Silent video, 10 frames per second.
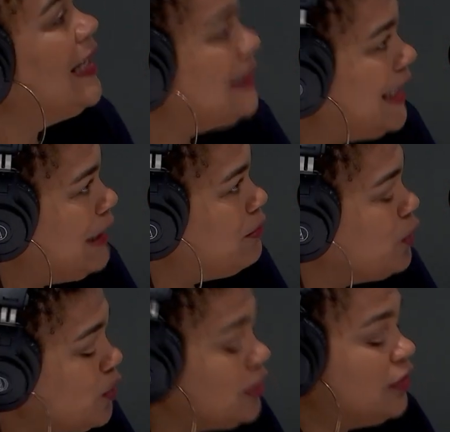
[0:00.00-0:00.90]
at
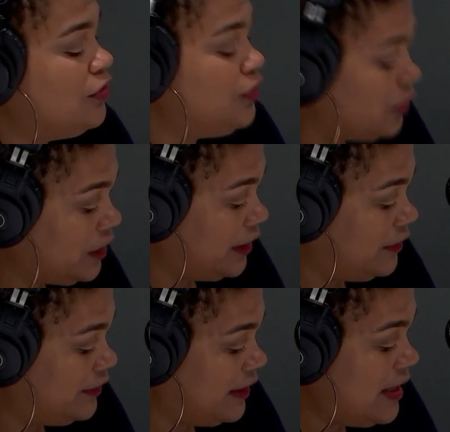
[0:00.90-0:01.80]

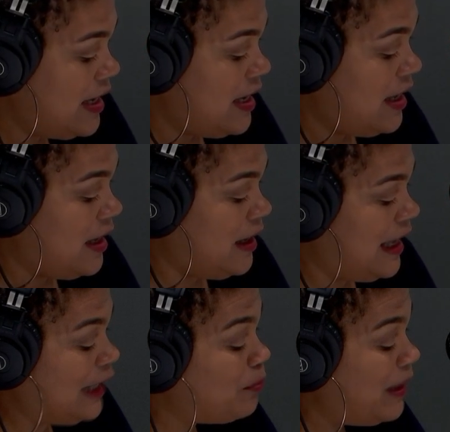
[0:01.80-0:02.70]
capetalk.co.za
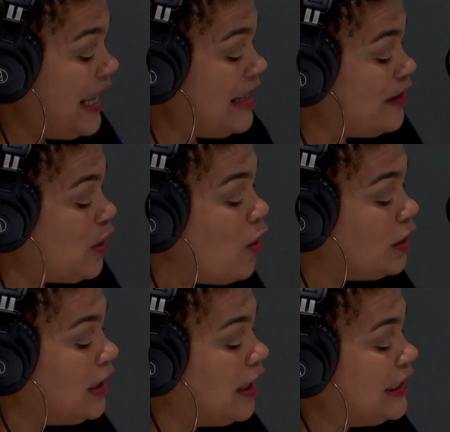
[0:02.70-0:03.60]
and play the
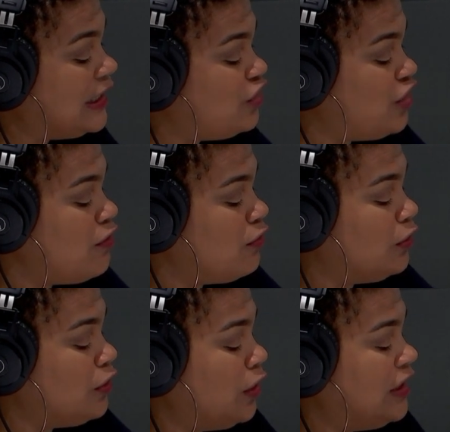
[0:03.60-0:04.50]
online
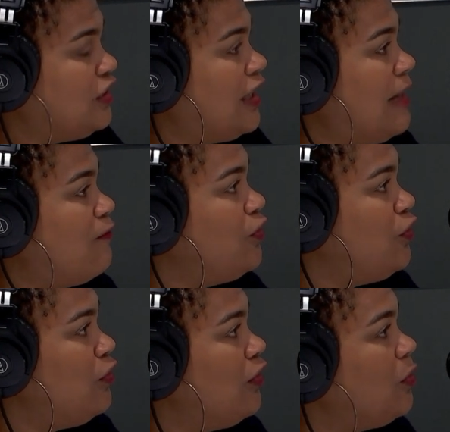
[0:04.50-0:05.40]
general knowledge game for
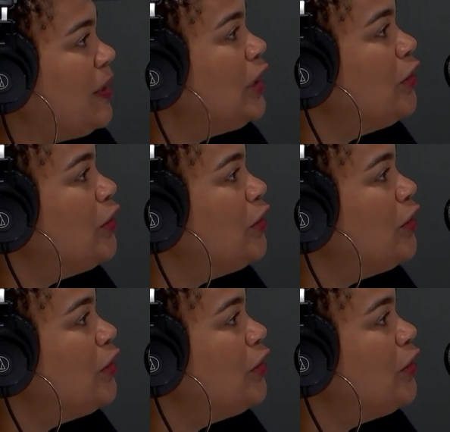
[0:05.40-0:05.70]
juniors. We are